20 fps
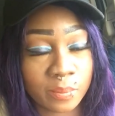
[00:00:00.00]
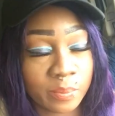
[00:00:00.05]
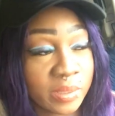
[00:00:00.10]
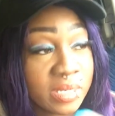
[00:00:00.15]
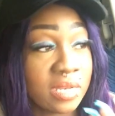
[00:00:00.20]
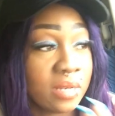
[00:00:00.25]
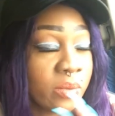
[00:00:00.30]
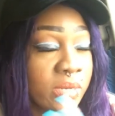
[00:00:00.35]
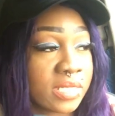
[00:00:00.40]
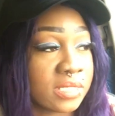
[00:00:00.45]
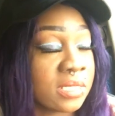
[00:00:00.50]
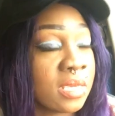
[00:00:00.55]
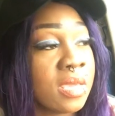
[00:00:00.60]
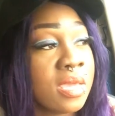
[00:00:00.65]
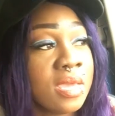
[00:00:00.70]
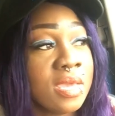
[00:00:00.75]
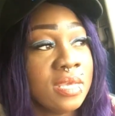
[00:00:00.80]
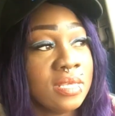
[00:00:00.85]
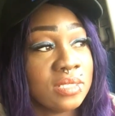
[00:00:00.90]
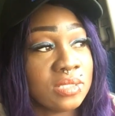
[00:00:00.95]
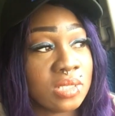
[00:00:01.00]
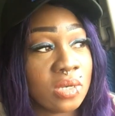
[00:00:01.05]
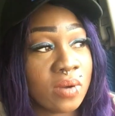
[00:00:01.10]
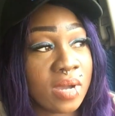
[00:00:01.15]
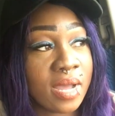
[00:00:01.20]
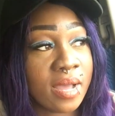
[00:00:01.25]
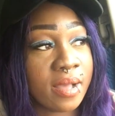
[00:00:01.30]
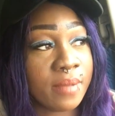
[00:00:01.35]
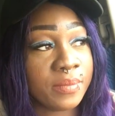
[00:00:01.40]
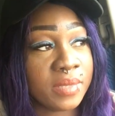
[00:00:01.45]
But anyways, so
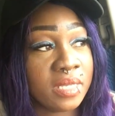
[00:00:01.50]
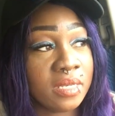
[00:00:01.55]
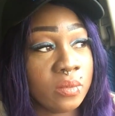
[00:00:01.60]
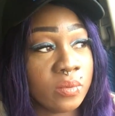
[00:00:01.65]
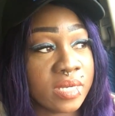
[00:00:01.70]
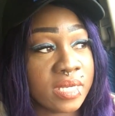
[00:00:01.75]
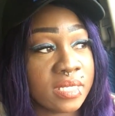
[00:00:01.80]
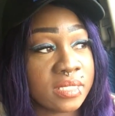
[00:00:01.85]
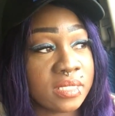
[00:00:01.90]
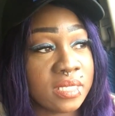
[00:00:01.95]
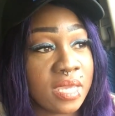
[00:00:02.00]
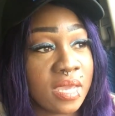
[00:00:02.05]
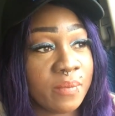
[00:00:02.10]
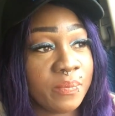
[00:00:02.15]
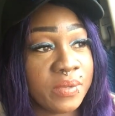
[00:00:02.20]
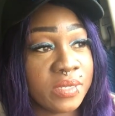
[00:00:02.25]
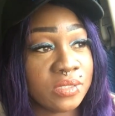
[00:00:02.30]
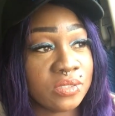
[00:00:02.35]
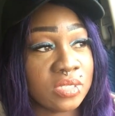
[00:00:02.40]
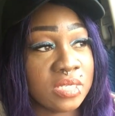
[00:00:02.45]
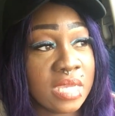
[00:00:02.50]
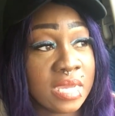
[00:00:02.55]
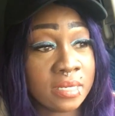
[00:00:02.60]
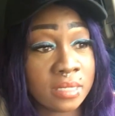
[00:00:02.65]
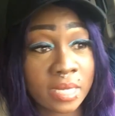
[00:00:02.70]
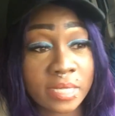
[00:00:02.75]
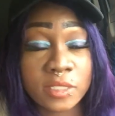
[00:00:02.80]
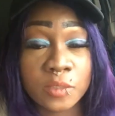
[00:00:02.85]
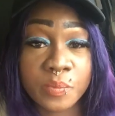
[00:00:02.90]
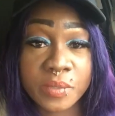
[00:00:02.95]
he had pictures. He had
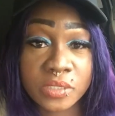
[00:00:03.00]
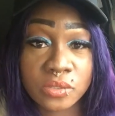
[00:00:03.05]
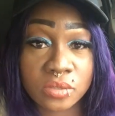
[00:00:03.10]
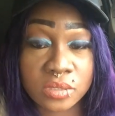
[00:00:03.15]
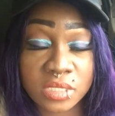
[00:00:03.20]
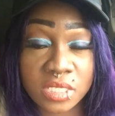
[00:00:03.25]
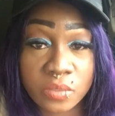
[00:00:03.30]
nice pictures.